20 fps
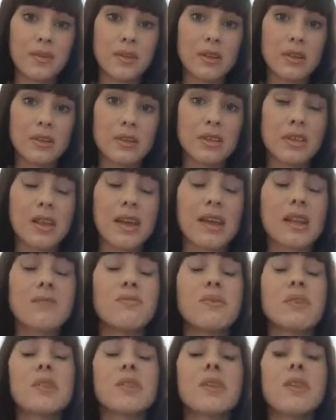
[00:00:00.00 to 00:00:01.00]
So they can
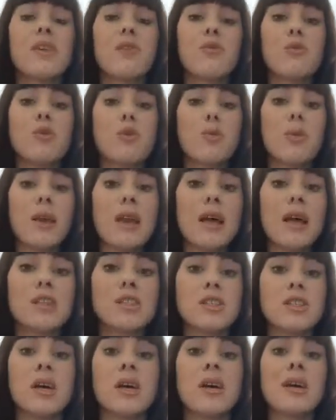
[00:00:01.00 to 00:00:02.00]
receive more
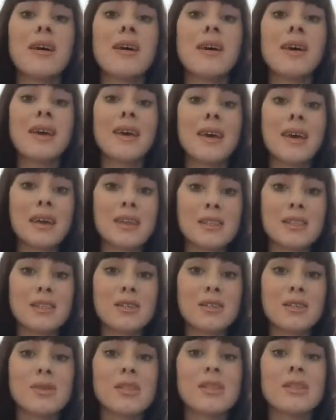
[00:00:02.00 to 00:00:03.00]
pleasure,
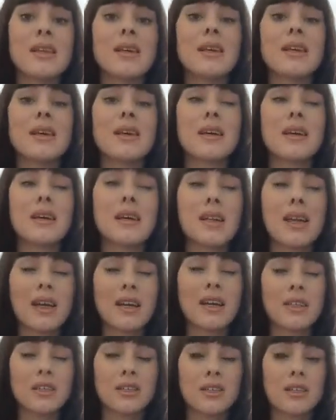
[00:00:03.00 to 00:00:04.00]
intimacy, and
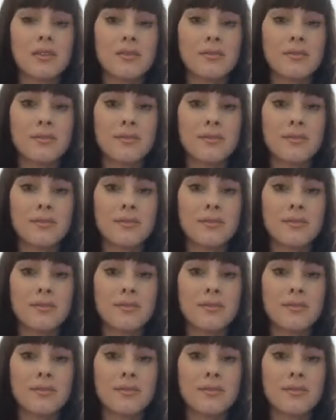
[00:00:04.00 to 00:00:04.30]
connection.